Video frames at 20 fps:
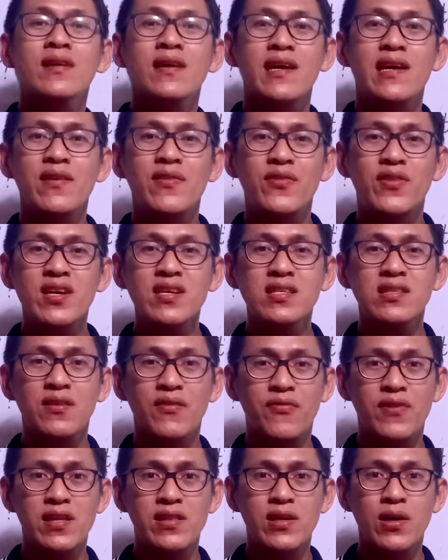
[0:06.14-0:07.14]
In this
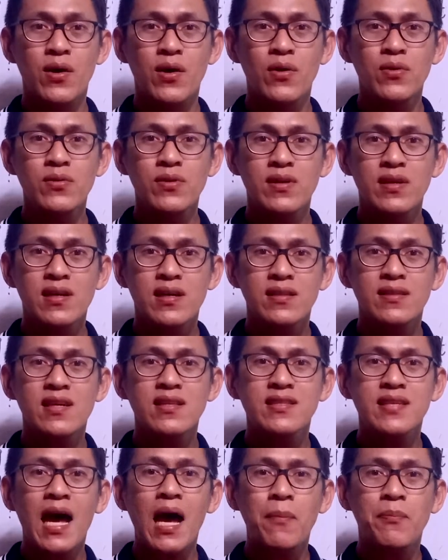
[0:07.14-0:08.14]
video, the
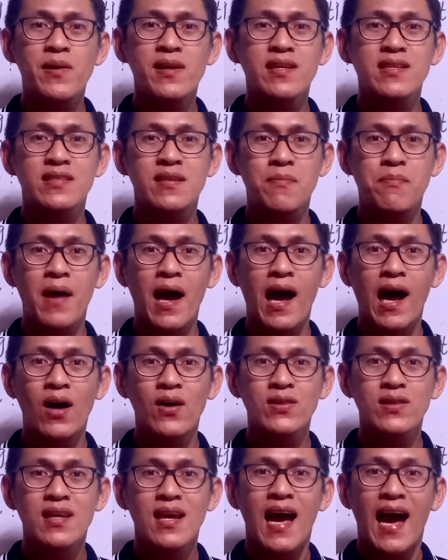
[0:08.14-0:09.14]
topic is
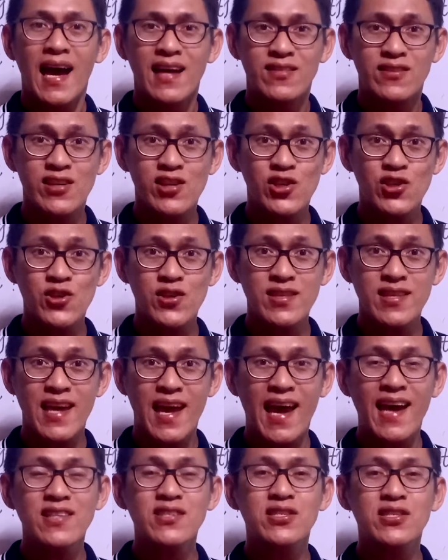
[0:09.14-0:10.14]
about addition
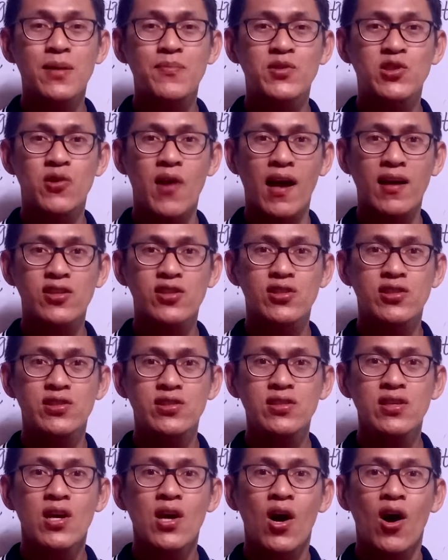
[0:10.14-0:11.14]
and
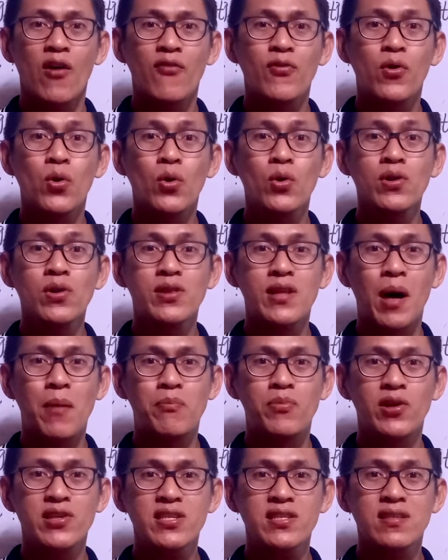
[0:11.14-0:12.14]
subtraction of whole
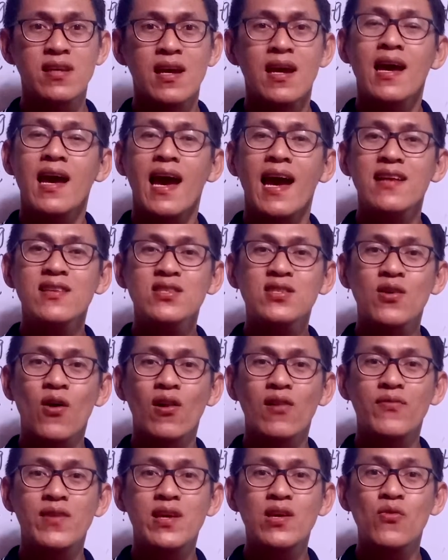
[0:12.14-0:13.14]
numbers and
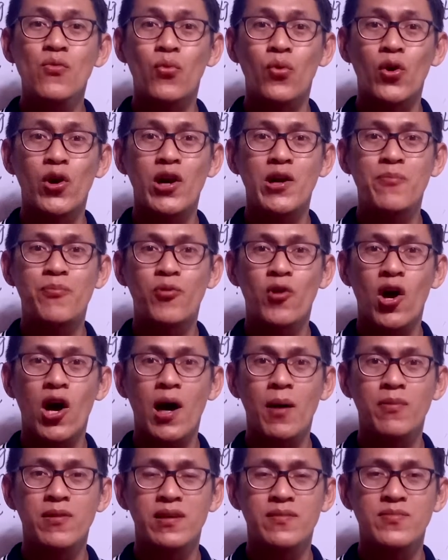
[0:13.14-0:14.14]
solving word
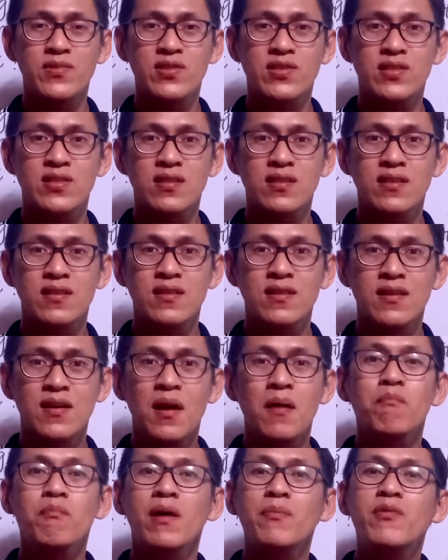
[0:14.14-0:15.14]
problems.
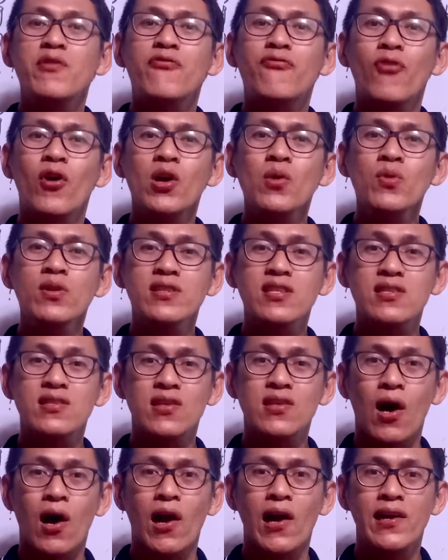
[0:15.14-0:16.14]
But before we
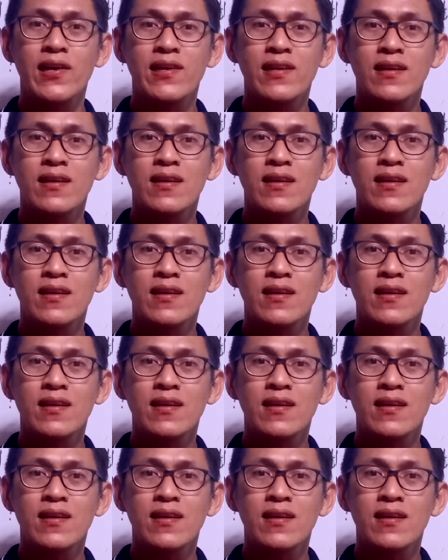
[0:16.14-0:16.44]
start,